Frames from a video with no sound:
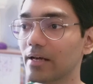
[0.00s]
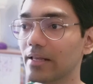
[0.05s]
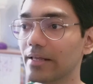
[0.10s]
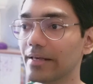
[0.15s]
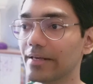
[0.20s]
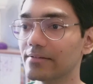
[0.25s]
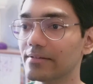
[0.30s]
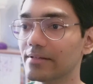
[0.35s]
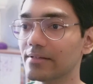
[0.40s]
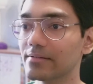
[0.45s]
file
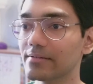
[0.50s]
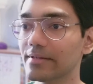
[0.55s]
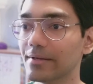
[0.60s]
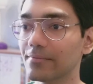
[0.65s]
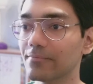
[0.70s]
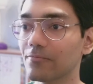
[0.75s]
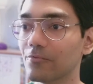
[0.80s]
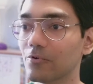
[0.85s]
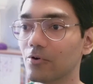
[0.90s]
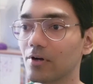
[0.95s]
is in
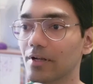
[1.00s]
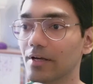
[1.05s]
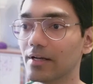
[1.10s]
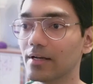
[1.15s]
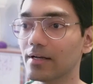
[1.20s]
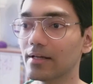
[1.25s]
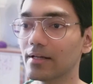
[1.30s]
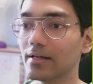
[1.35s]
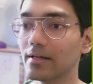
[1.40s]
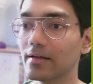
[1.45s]
same folder.
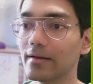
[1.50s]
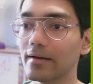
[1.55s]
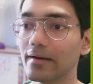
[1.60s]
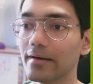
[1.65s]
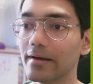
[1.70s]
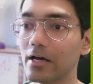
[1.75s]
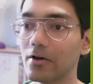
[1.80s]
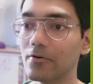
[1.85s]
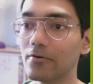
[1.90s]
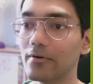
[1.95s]

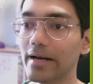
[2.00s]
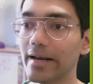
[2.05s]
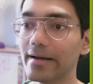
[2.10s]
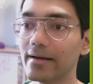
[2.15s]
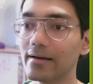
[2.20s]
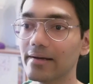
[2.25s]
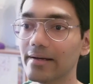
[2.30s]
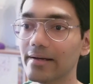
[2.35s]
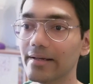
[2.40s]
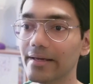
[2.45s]
Now right
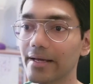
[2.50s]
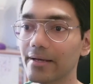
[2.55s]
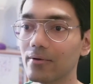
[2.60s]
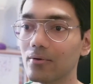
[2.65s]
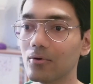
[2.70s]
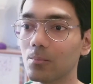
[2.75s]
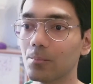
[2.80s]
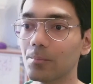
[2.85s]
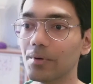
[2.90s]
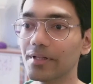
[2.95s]
click and
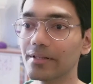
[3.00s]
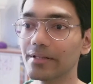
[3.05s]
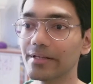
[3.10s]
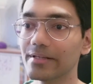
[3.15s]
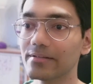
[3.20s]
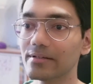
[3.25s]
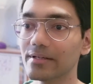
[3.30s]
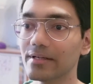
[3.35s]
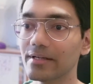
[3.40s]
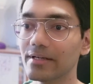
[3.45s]
open
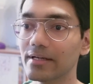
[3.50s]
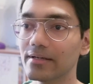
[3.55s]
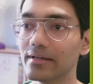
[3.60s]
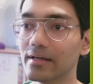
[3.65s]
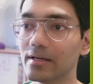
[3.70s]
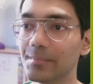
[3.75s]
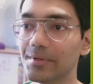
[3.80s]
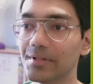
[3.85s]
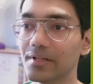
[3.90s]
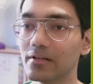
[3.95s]
this in a
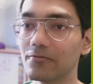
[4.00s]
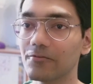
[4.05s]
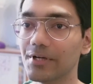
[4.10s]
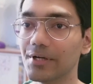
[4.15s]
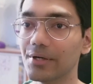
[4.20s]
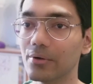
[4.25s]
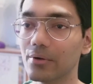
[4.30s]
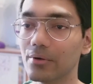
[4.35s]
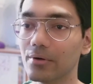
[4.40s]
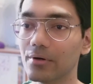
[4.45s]
terminal
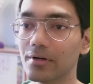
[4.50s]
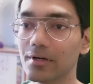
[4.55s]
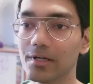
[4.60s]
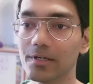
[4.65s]
window.